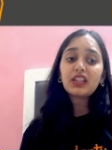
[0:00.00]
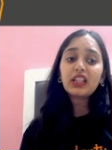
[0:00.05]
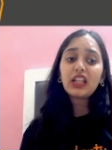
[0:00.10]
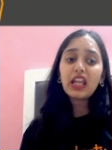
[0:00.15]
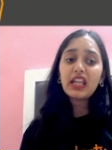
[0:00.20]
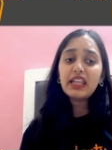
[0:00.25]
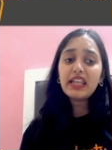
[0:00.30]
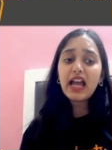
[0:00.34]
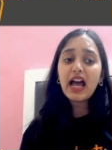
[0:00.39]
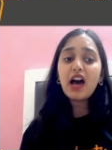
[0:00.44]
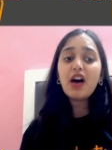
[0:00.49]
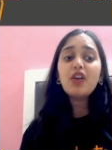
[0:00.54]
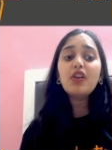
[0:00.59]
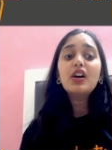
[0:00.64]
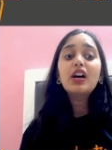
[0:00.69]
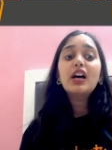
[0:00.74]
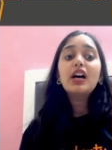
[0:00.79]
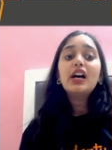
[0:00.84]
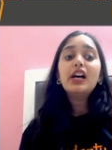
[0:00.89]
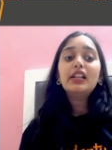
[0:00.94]
Now,
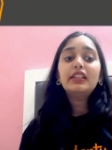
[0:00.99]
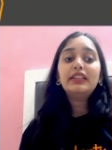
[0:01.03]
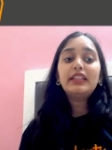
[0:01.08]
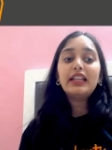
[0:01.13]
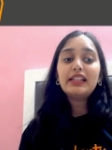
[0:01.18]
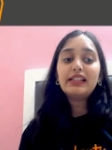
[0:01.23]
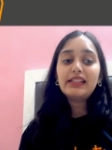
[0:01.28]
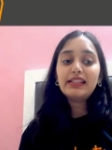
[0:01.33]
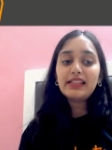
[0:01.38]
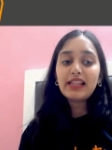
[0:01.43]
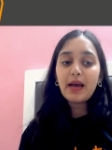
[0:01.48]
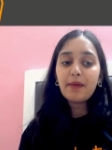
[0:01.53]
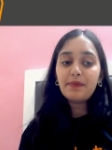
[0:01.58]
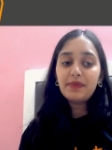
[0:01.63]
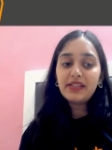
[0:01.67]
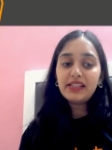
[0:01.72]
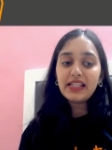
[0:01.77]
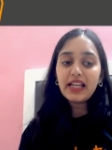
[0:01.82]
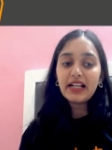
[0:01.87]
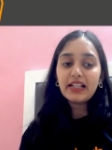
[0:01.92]
this
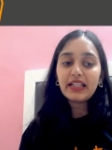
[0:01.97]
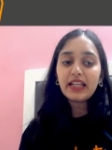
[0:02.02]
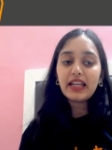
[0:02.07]
subset